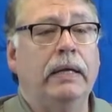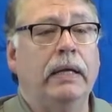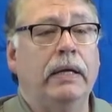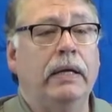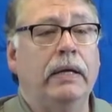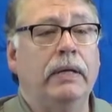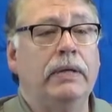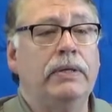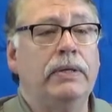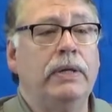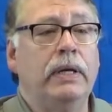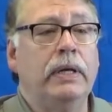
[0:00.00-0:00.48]

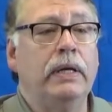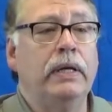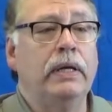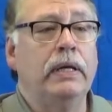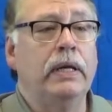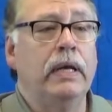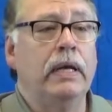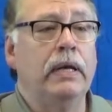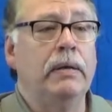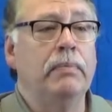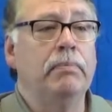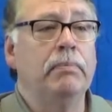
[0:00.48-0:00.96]
uh, she
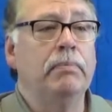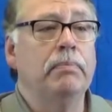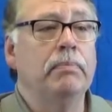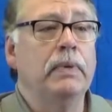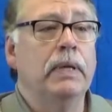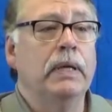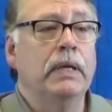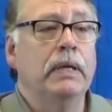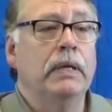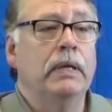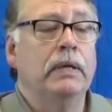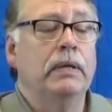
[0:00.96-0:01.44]
came
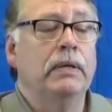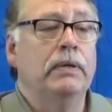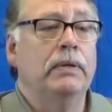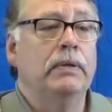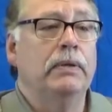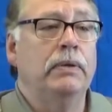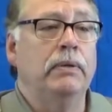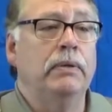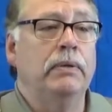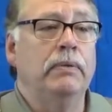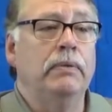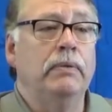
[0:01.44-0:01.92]

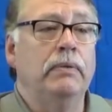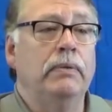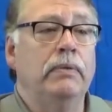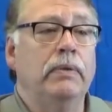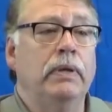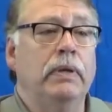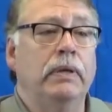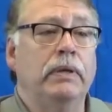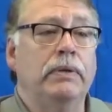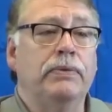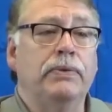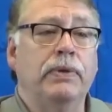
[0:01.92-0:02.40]
to
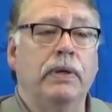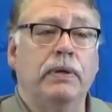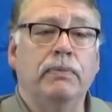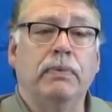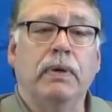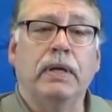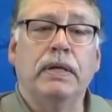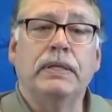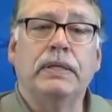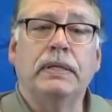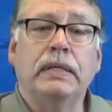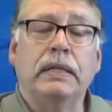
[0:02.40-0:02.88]
the
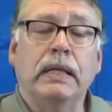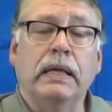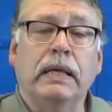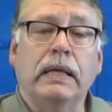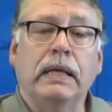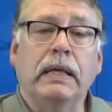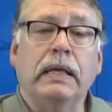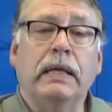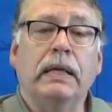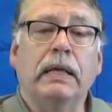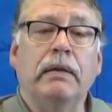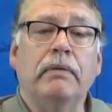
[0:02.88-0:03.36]
Sunrise
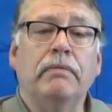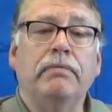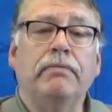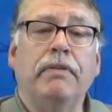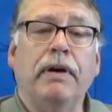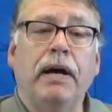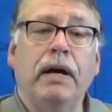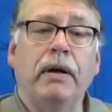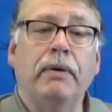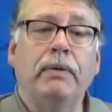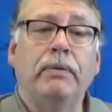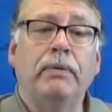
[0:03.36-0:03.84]
Clinic and
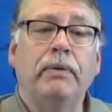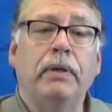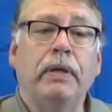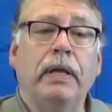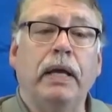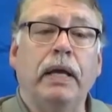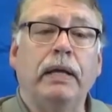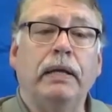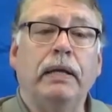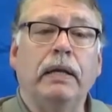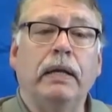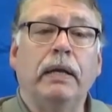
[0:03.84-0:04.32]
found
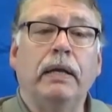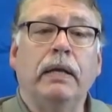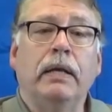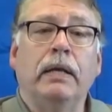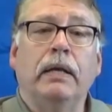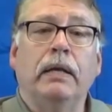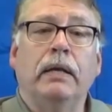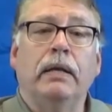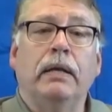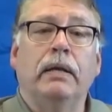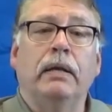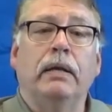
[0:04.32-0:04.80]
that
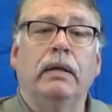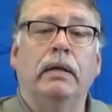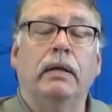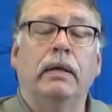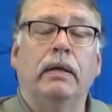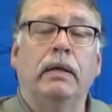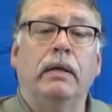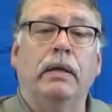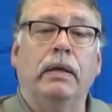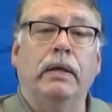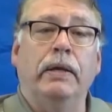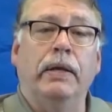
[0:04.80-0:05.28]

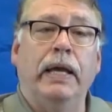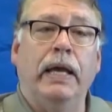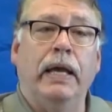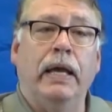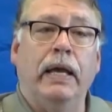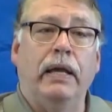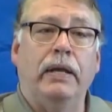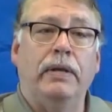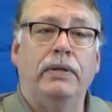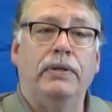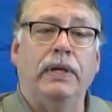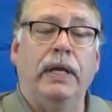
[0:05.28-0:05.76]

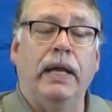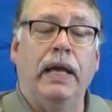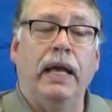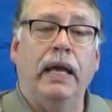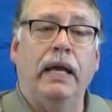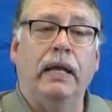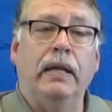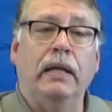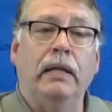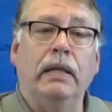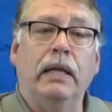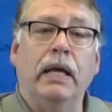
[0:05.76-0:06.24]
she
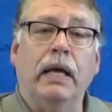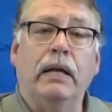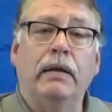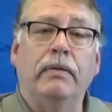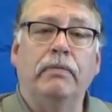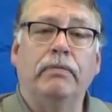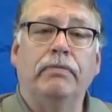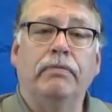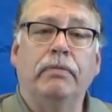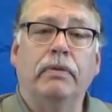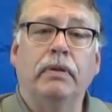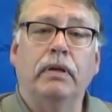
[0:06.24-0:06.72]
had a lot
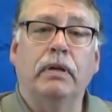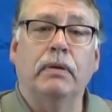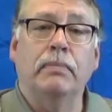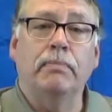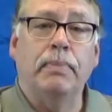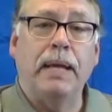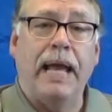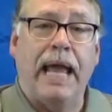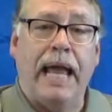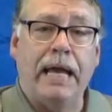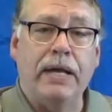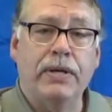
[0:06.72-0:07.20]
of
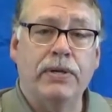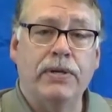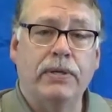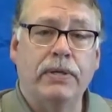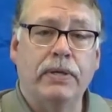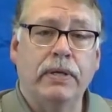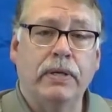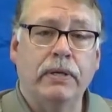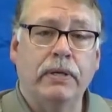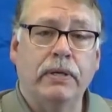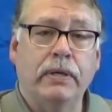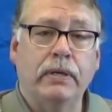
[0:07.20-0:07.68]

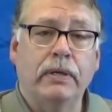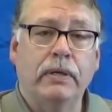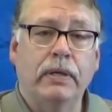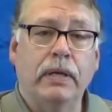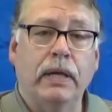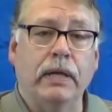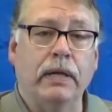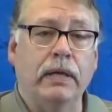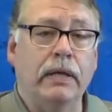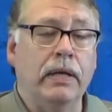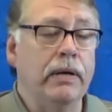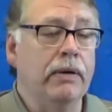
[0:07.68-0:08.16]
compassionate
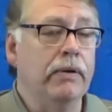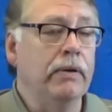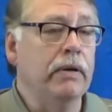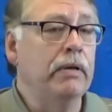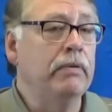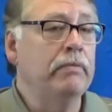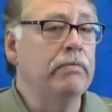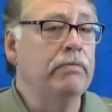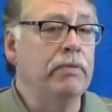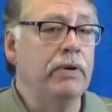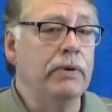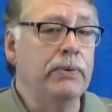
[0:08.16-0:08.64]
and
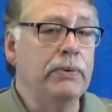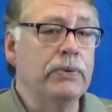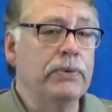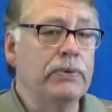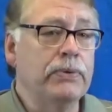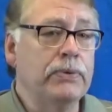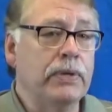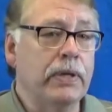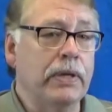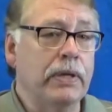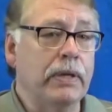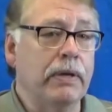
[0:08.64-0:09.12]
caring
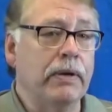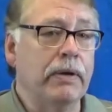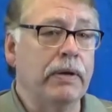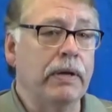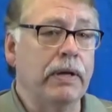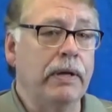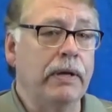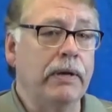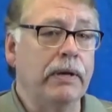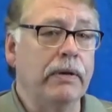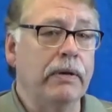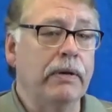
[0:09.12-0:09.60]
folks that are
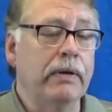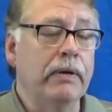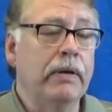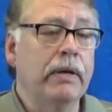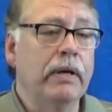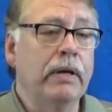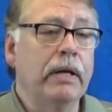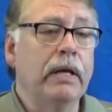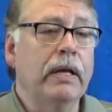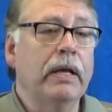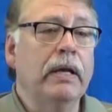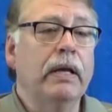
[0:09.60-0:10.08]
here,
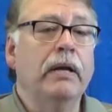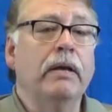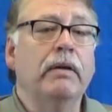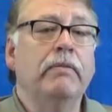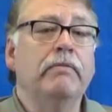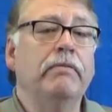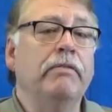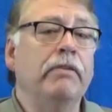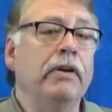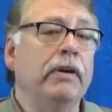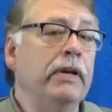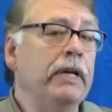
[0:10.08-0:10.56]

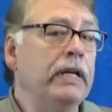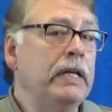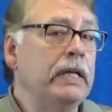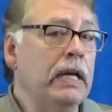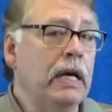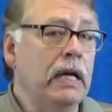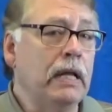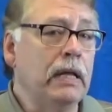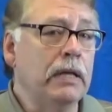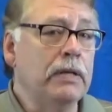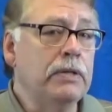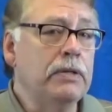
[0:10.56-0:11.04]
very
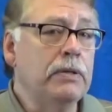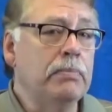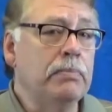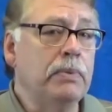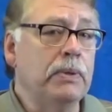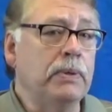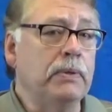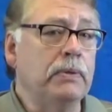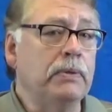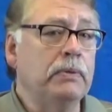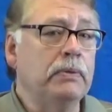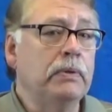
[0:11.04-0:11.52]

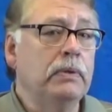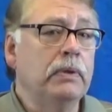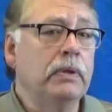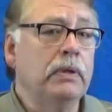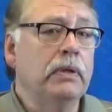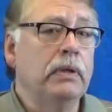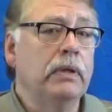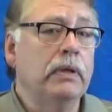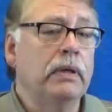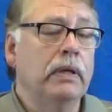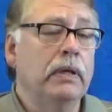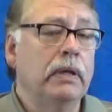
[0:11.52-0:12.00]
knowledgeable
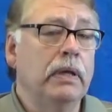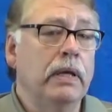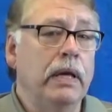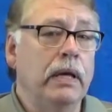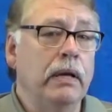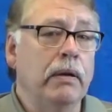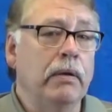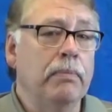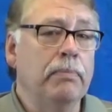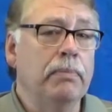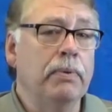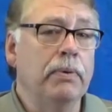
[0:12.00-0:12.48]

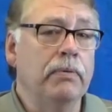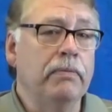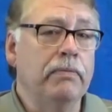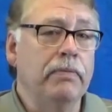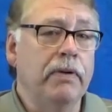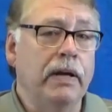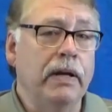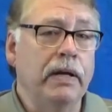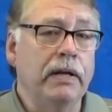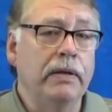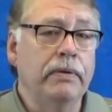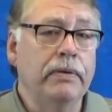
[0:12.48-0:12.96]
care
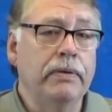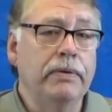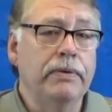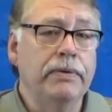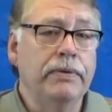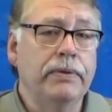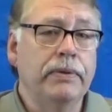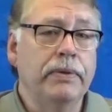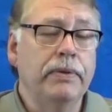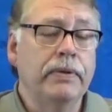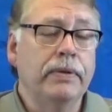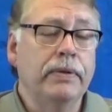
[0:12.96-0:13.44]
providers,